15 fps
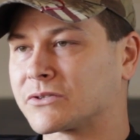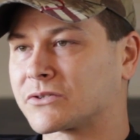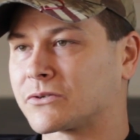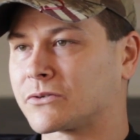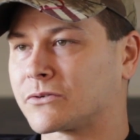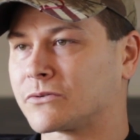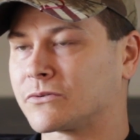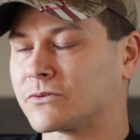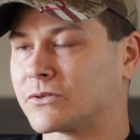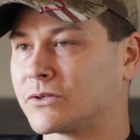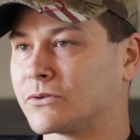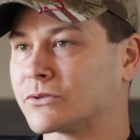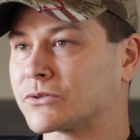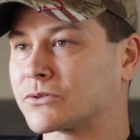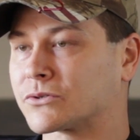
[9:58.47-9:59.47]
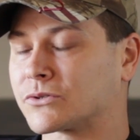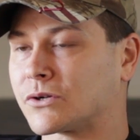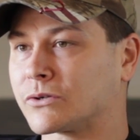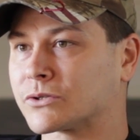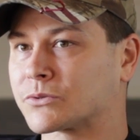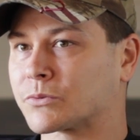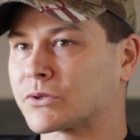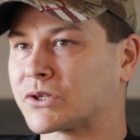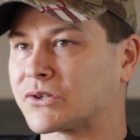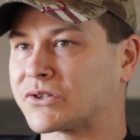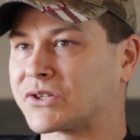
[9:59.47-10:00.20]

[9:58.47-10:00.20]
So those were the